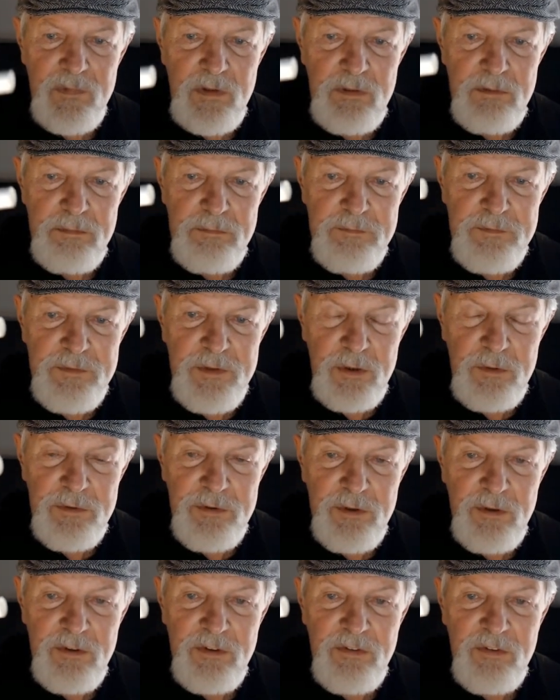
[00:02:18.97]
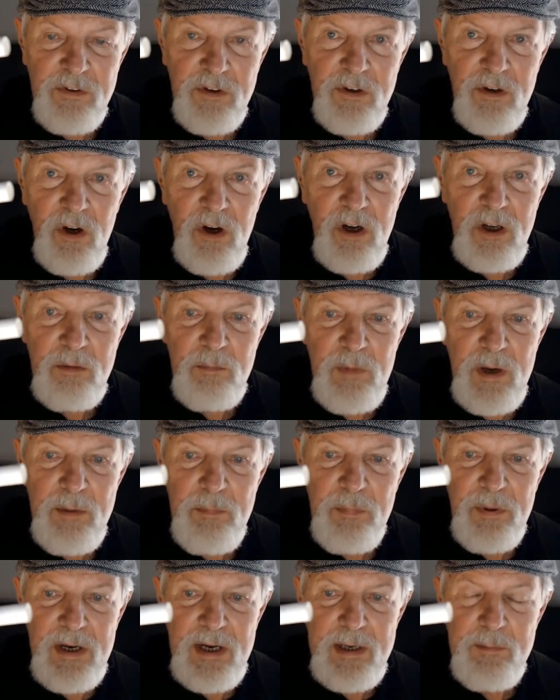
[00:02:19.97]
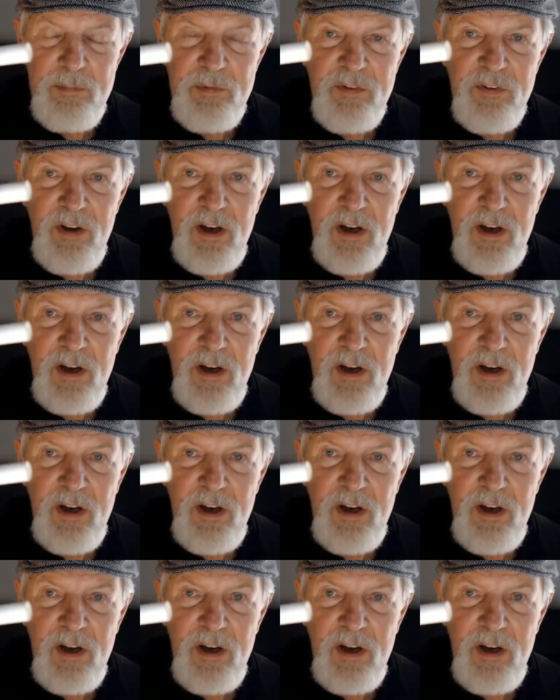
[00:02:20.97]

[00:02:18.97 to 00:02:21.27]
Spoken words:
filters in all of my pipes.